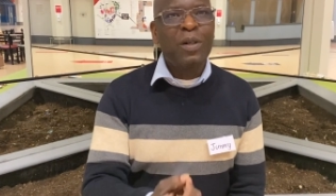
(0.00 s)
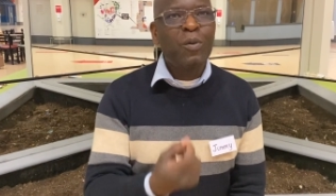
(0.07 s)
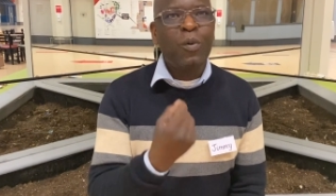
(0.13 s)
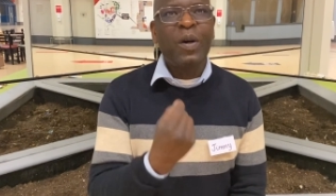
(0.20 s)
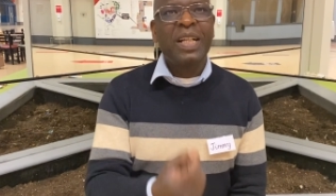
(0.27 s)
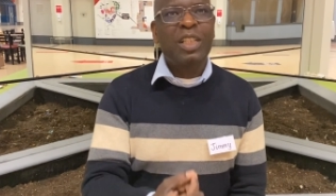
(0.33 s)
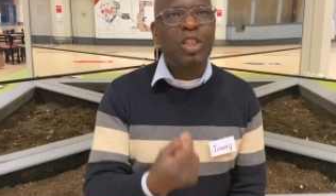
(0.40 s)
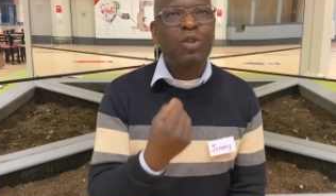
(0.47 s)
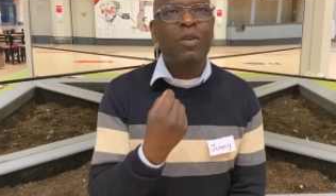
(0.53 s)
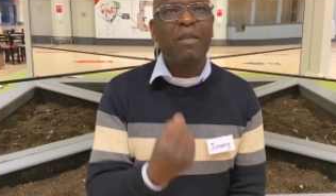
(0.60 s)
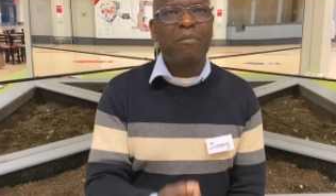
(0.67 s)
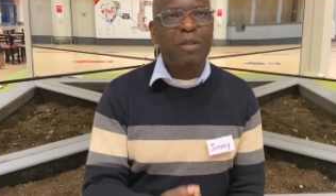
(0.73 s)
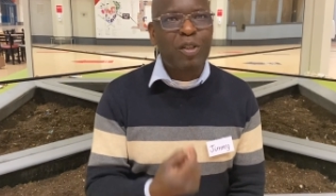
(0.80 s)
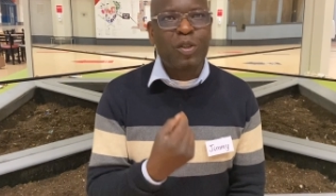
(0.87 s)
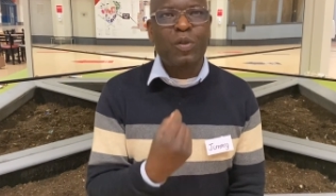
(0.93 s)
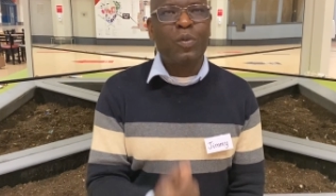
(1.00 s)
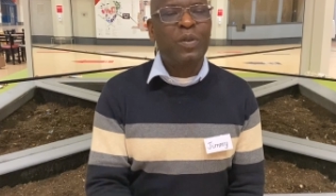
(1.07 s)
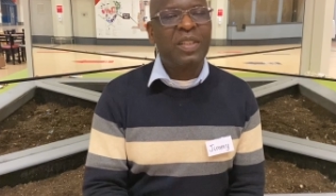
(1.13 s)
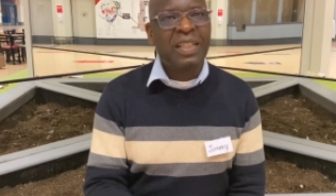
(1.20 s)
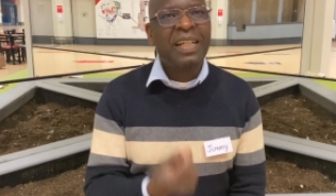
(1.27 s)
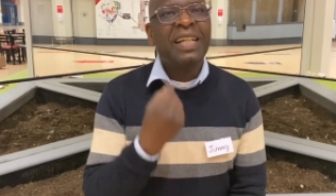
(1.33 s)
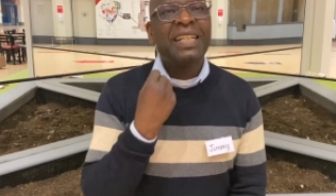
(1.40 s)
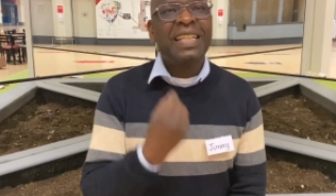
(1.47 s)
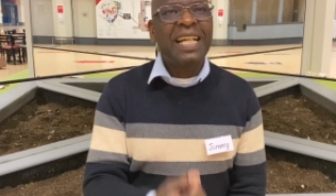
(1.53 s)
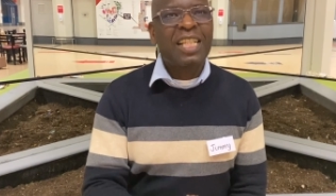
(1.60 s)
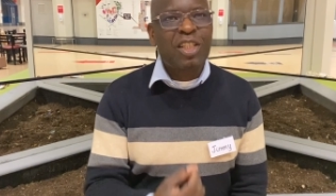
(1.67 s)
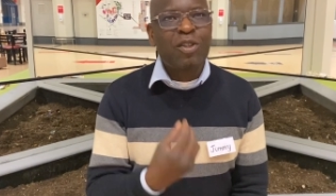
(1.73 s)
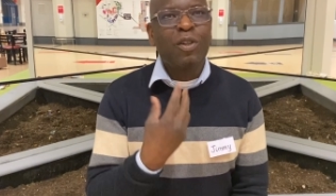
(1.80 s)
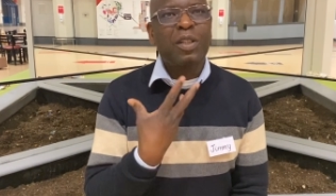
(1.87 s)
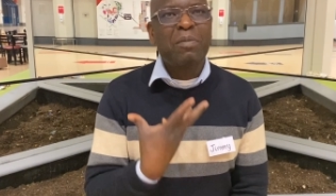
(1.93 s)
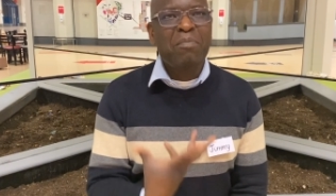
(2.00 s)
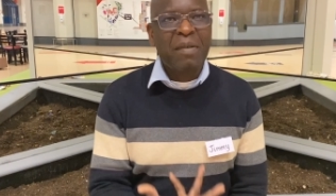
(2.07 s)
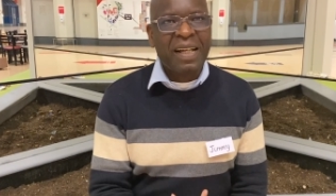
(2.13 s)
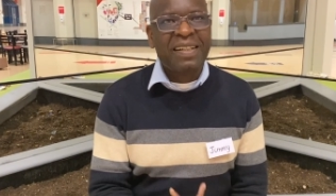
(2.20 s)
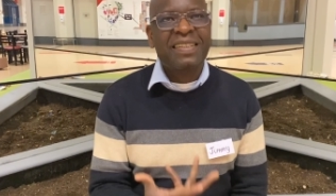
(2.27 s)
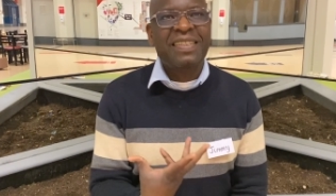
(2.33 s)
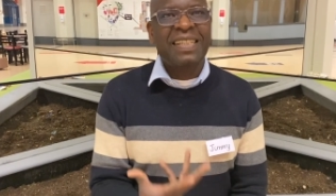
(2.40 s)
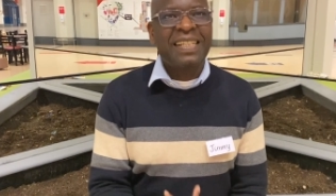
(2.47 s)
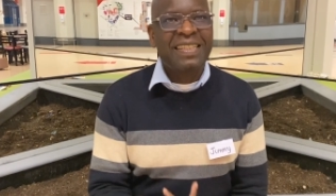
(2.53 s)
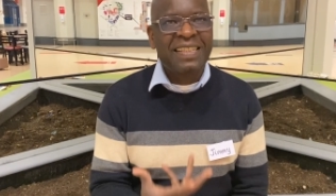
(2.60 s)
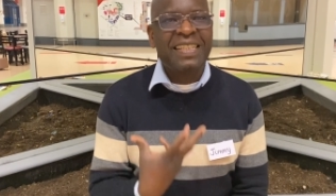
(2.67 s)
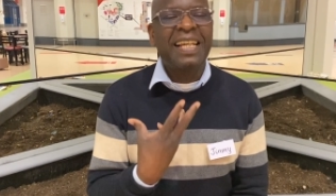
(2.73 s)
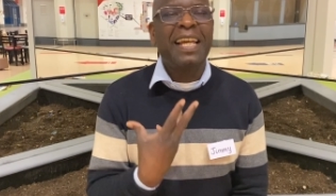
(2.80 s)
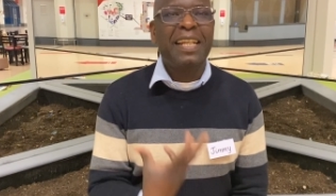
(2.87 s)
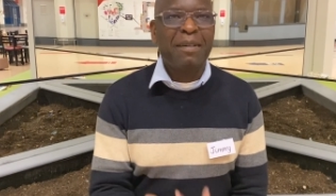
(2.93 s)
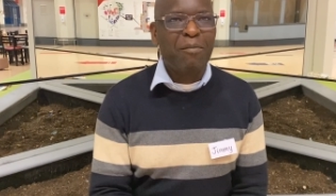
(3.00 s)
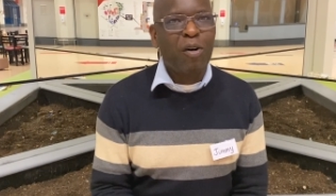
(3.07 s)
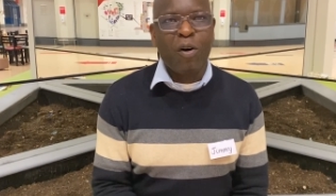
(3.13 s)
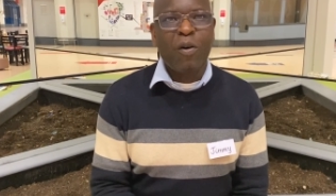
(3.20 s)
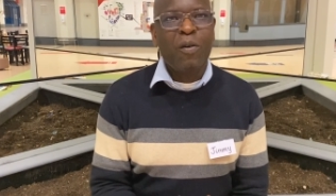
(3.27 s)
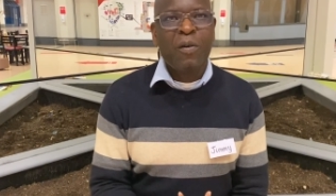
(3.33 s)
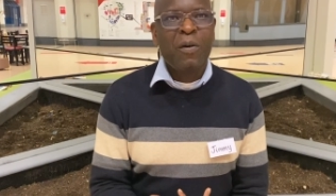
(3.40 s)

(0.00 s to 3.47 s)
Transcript: what you have been doing does not make sense anymore.